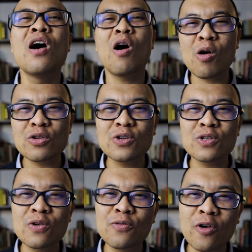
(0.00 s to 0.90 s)
Also,
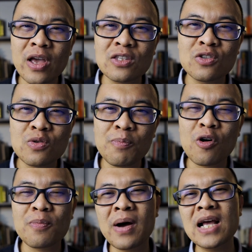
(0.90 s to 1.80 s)
don't forget to
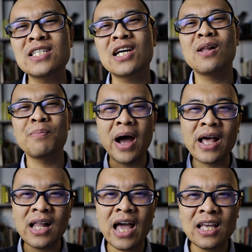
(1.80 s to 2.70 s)
support my channel
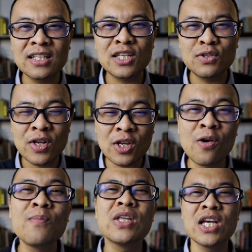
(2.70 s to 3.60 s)
by liking this video,